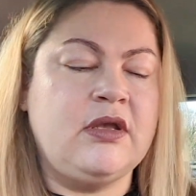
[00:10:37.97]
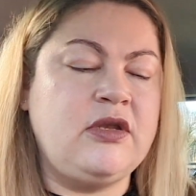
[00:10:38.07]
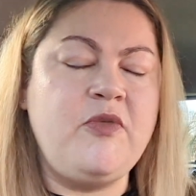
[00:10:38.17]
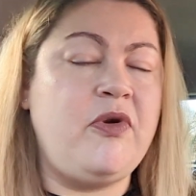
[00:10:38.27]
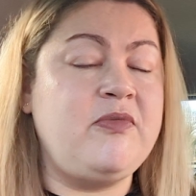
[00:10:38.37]

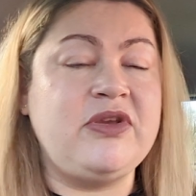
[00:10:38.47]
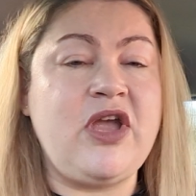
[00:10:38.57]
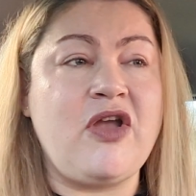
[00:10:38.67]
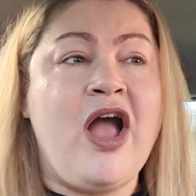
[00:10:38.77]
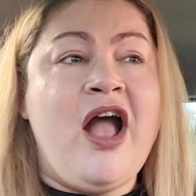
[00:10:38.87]
No point me
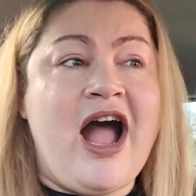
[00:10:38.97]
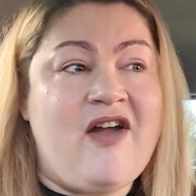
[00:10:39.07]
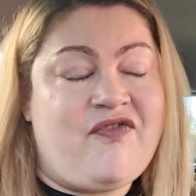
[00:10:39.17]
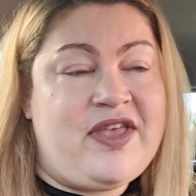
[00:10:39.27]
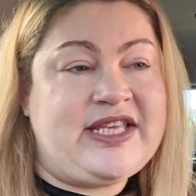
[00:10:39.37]
going, I
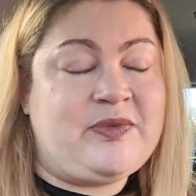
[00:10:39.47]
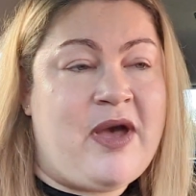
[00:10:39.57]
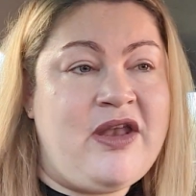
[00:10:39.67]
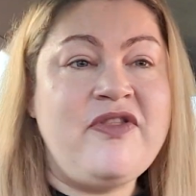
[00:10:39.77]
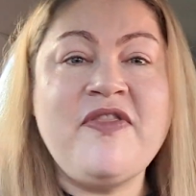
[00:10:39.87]
have this
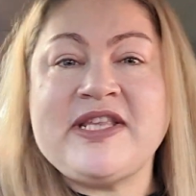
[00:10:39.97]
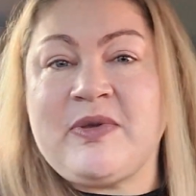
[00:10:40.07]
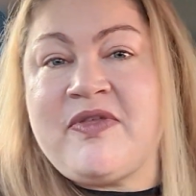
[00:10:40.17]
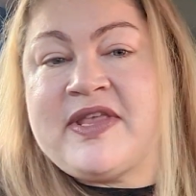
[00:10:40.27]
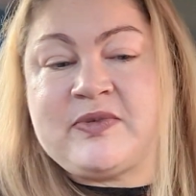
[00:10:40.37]
one, and this
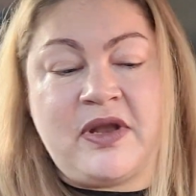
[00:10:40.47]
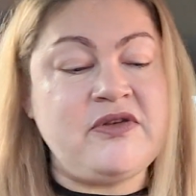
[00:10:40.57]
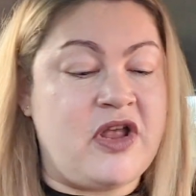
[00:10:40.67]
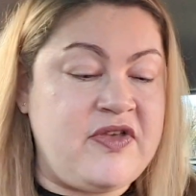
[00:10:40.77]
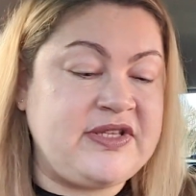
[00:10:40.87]
one, and this one.
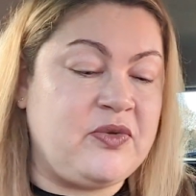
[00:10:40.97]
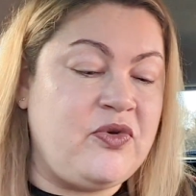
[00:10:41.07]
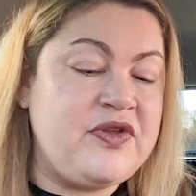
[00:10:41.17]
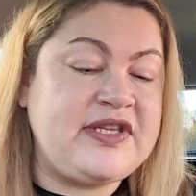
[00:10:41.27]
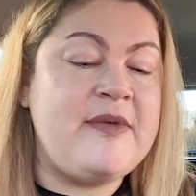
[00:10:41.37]
No, these are
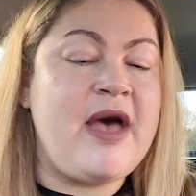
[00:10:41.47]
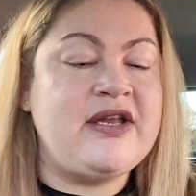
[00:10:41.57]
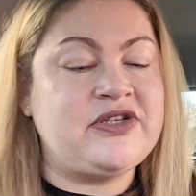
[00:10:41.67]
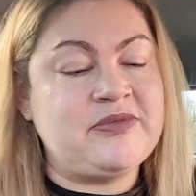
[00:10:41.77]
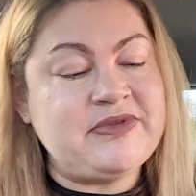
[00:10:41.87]
all the same
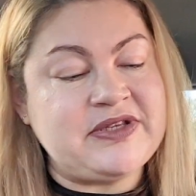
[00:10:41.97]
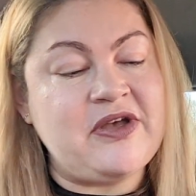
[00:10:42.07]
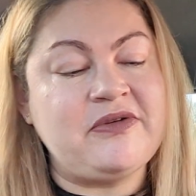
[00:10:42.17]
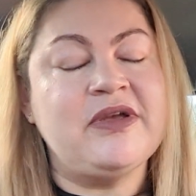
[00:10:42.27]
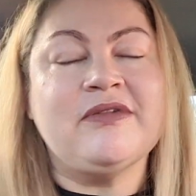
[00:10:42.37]
item,
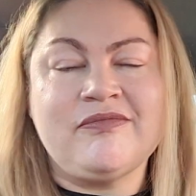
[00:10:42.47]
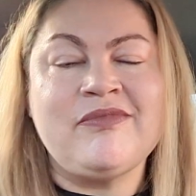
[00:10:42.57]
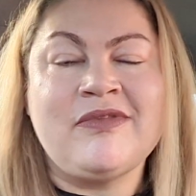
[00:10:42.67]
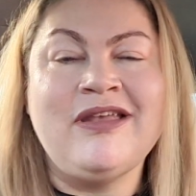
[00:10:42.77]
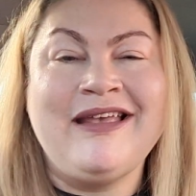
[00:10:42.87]
so
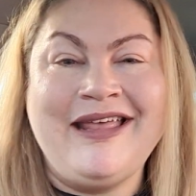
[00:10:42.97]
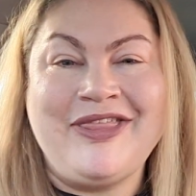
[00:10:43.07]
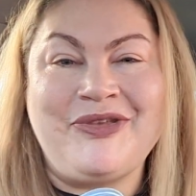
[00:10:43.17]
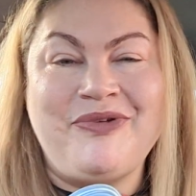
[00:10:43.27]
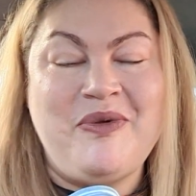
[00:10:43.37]

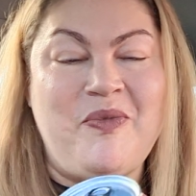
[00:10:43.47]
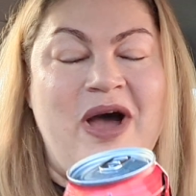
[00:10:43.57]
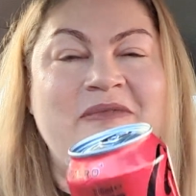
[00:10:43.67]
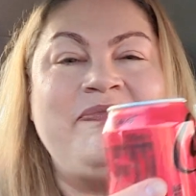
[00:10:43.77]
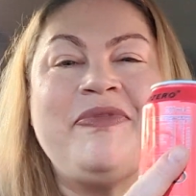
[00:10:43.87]
3 in
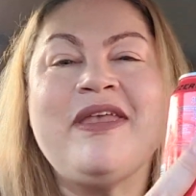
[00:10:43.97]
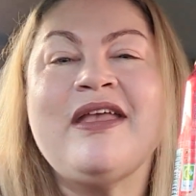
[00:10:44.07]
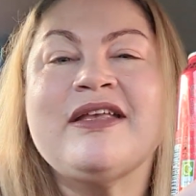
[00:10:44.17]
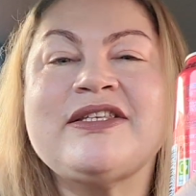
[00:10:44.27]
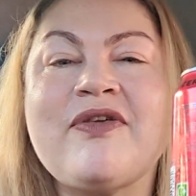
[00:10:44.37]
1.
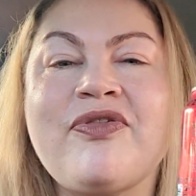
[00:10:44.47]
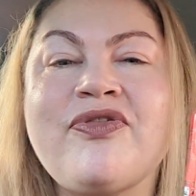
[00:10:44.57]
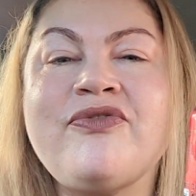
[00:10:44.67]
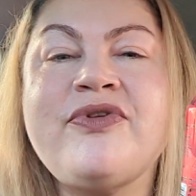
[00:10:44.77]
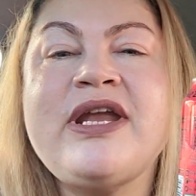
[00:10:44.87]
So
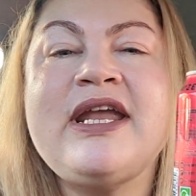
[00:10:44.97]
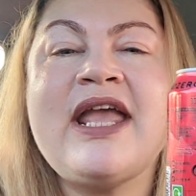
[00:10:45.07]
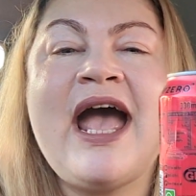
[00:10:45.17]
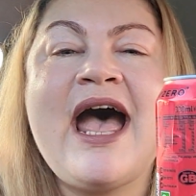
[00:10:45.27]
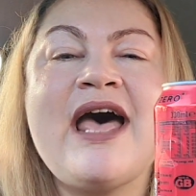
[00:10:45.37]
3
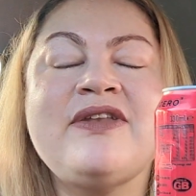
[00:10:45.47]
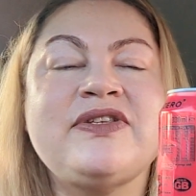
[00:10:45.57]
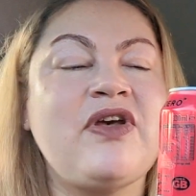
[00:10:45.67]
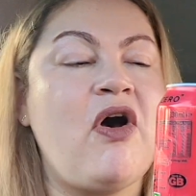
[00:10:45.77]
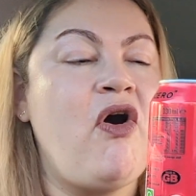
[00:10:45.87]

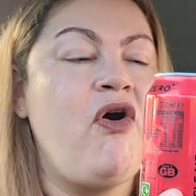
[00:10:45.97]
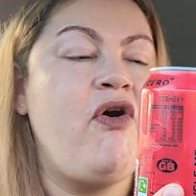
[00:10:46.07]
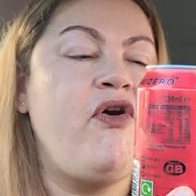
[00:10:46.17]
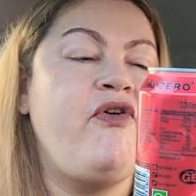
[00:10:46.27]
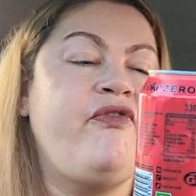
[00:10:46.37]
cans
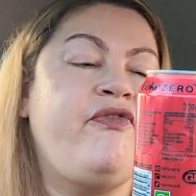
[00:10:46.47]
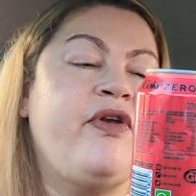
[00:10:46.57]
of